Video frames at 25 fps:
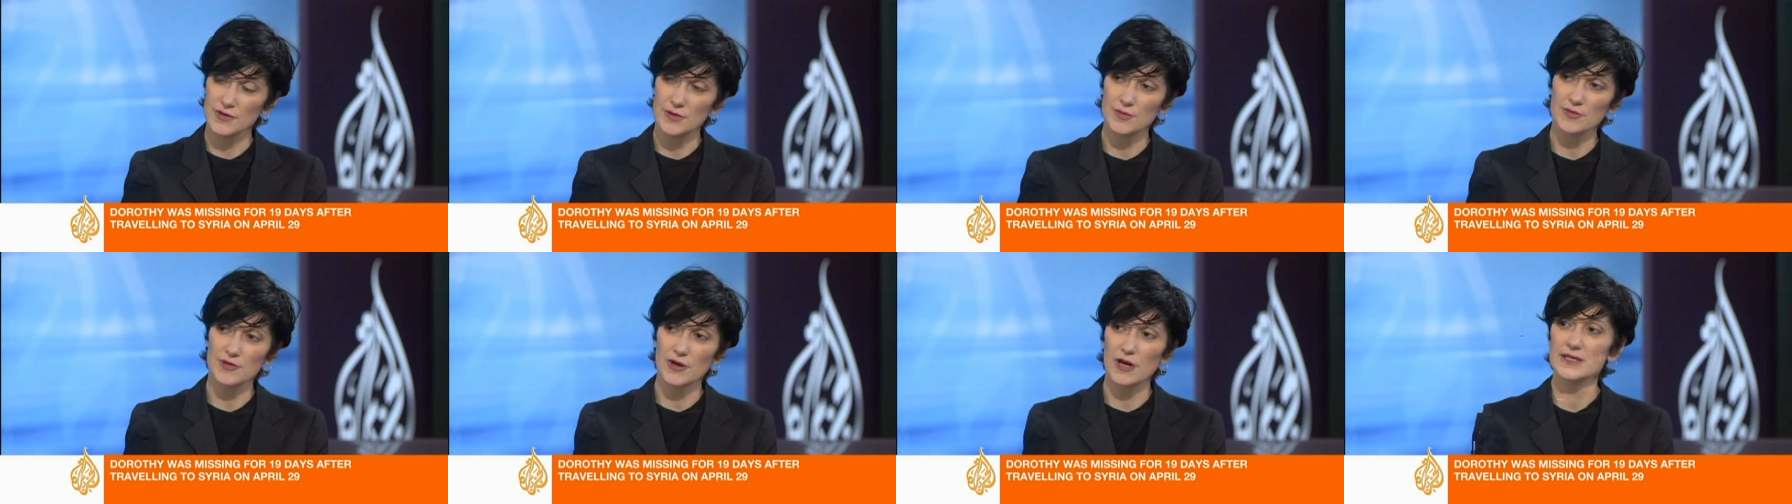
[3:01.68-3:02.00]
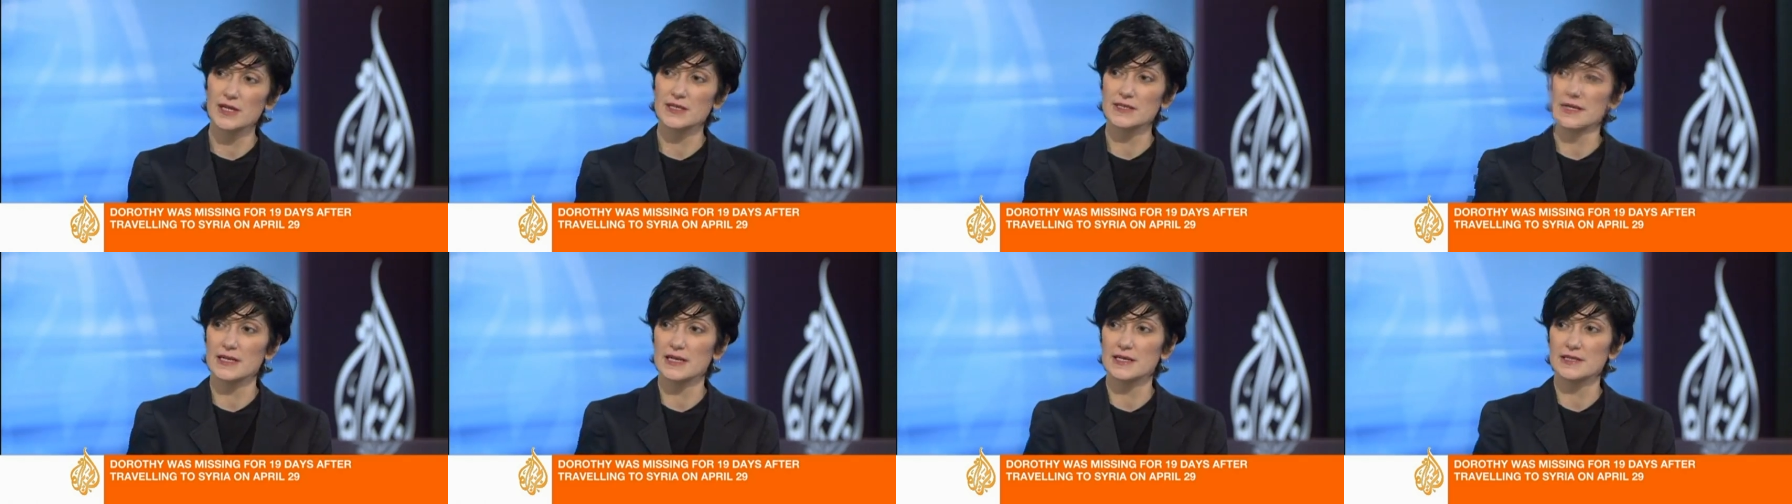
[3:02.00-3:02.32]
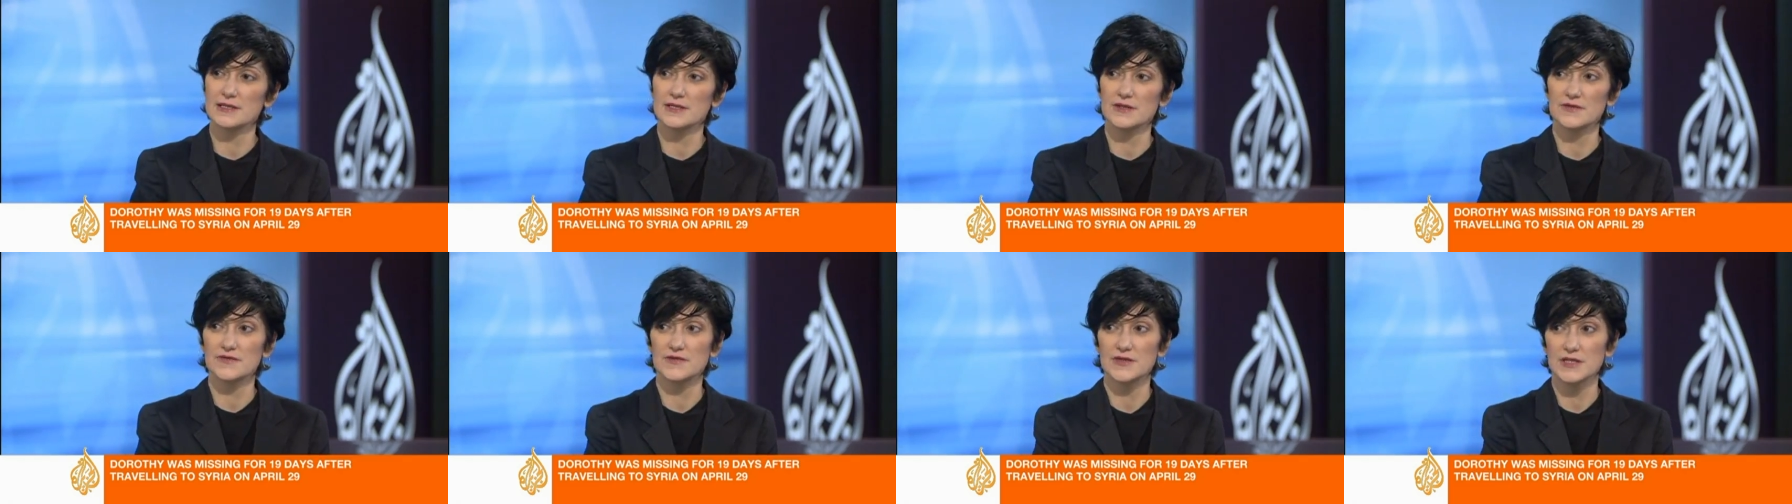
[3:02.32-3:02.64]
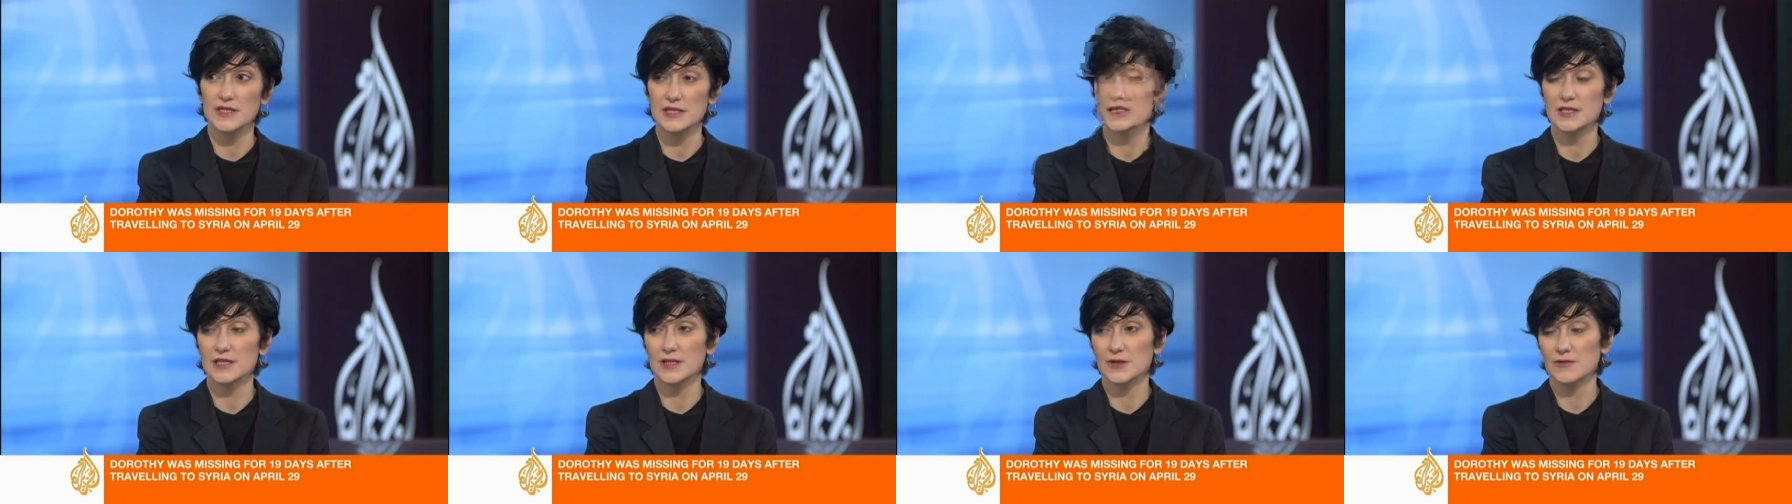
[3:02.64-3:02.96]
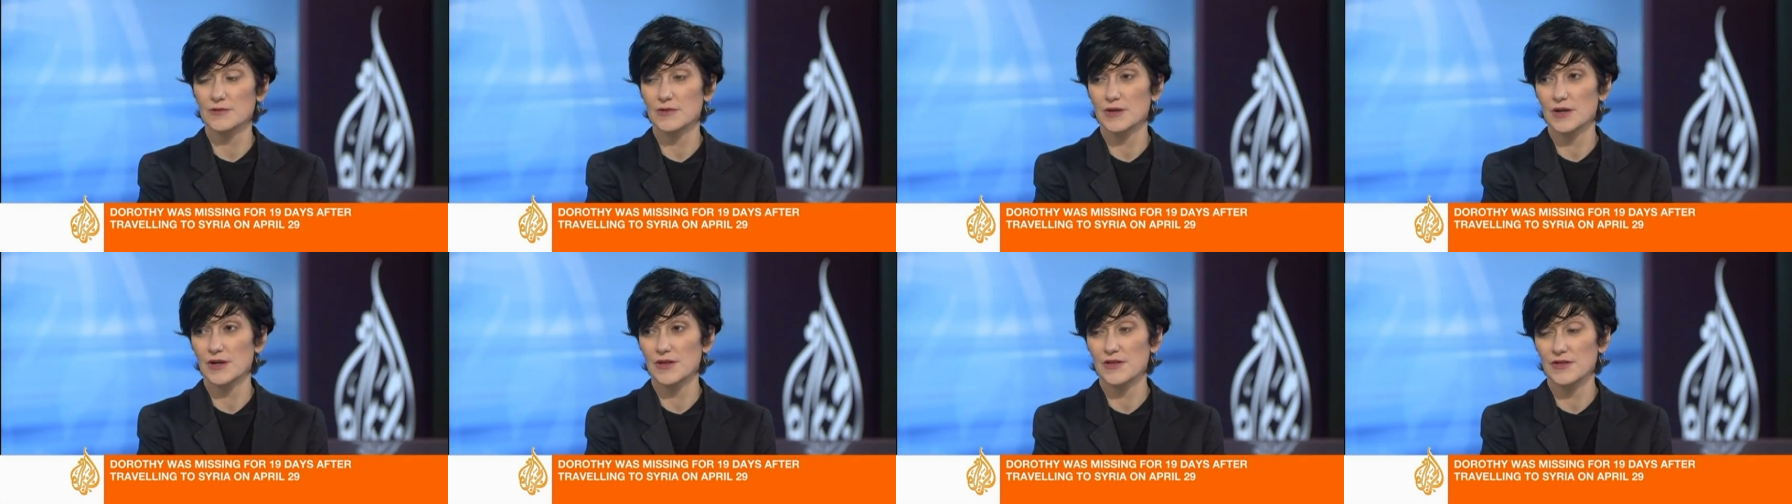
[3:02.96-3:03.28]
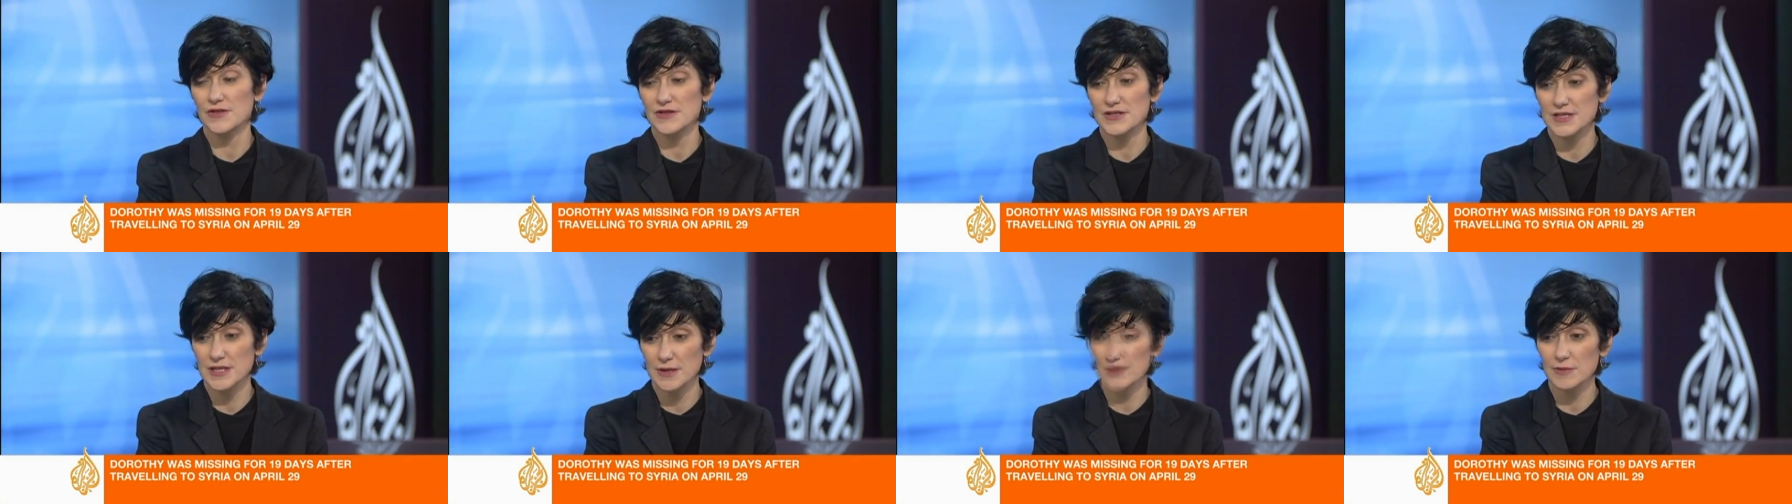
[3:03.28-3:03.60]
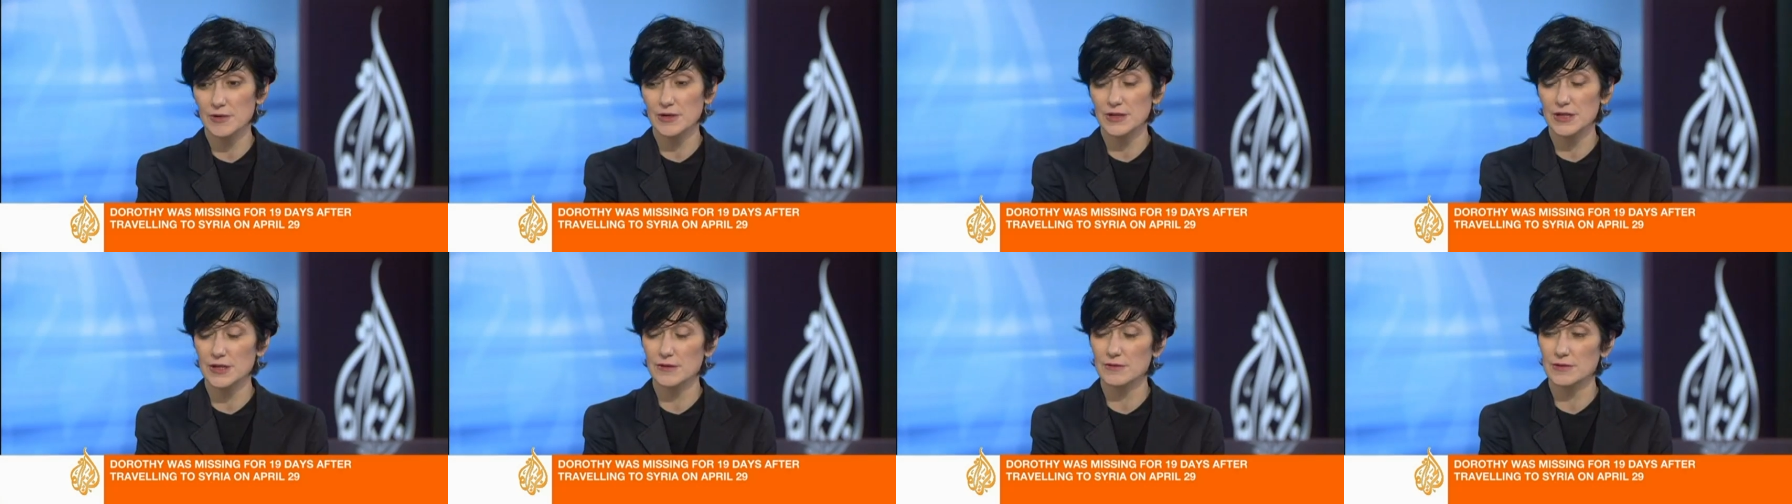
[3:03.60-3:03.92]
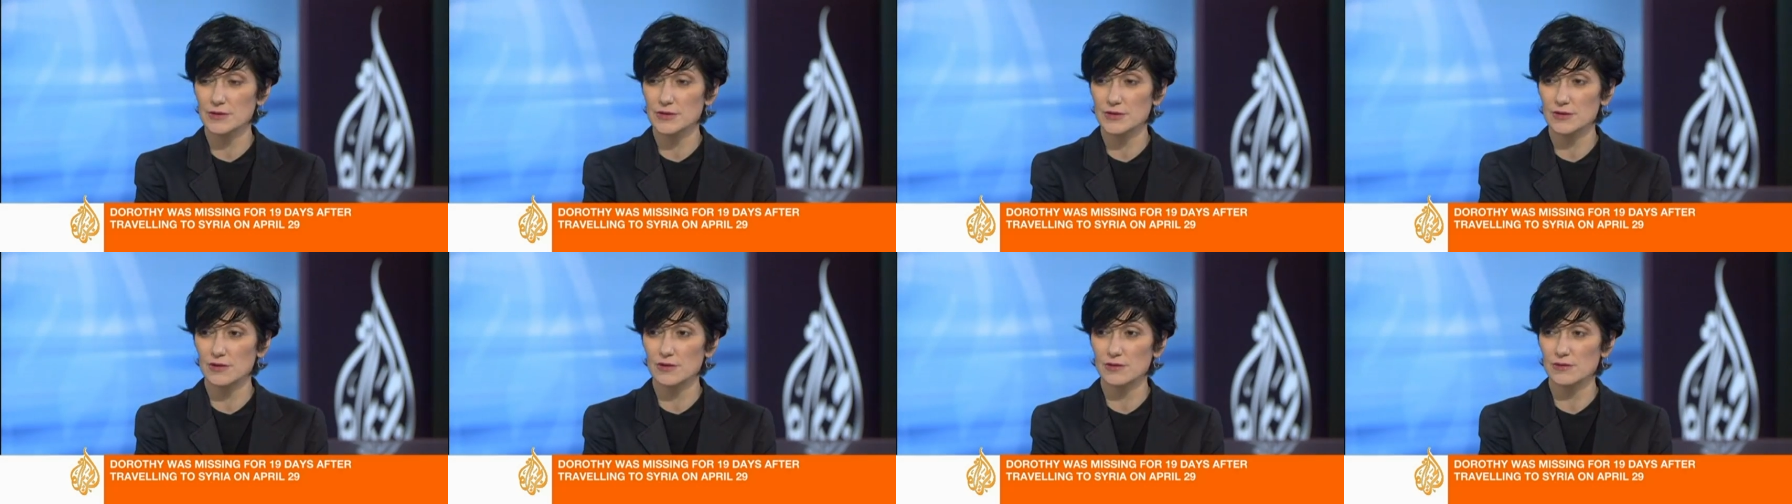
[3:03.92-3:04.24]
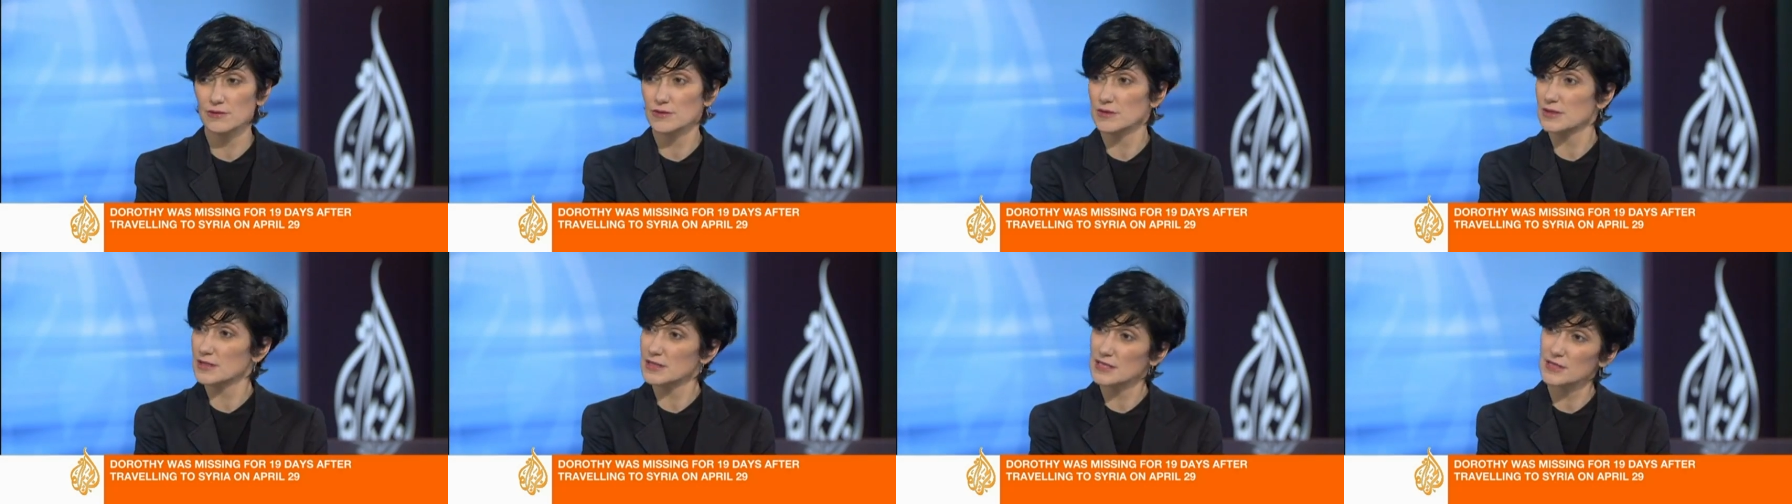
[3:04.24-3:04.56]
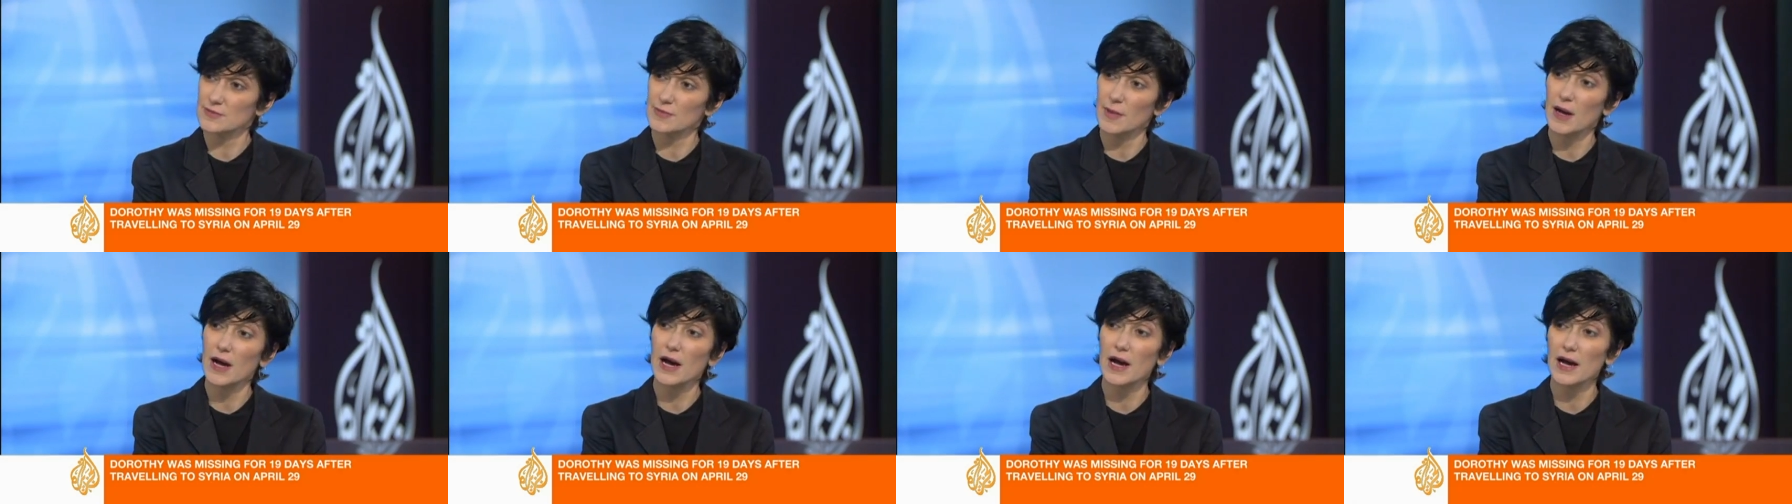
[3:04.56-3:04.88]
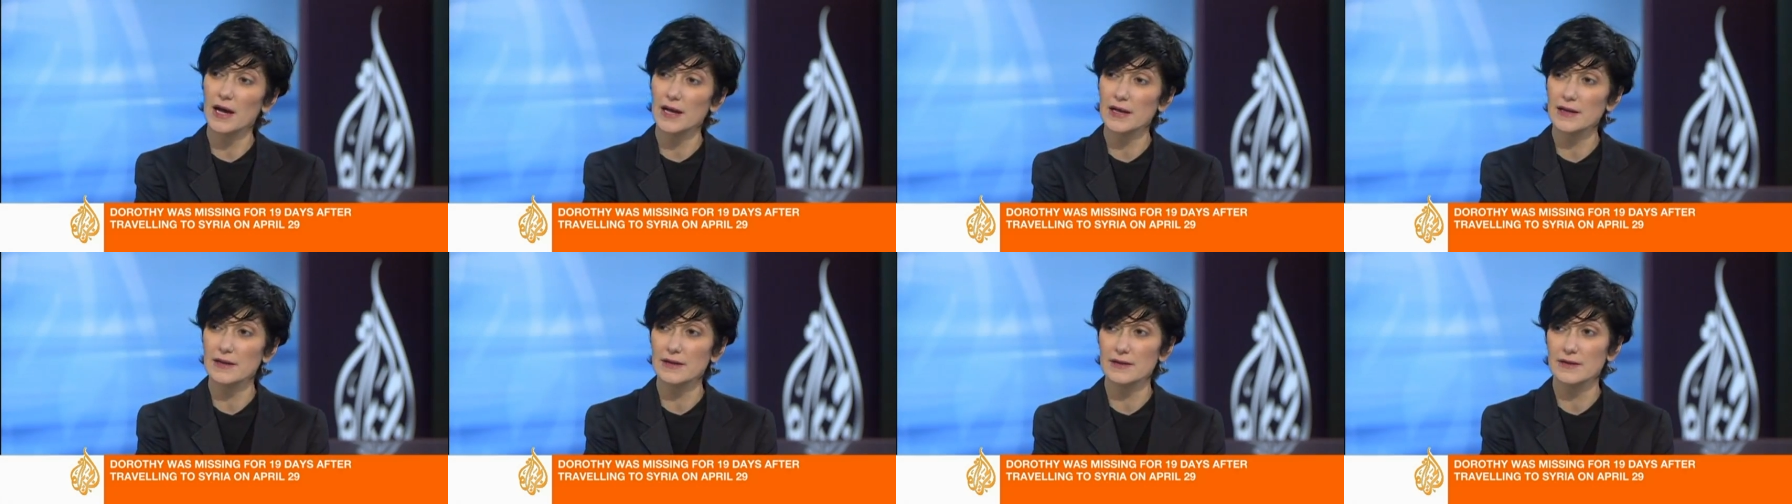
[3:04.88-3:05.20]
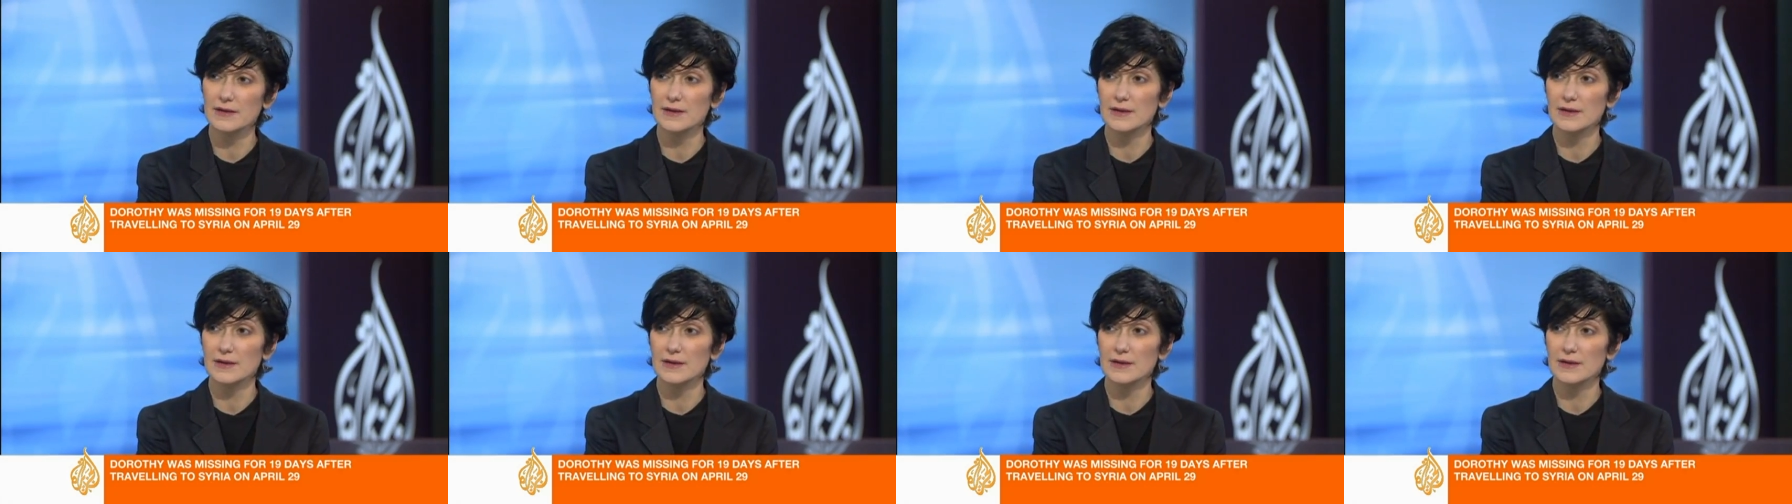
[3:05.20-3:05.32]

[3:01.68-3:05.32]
the process of dealing with someone they were told was a spy.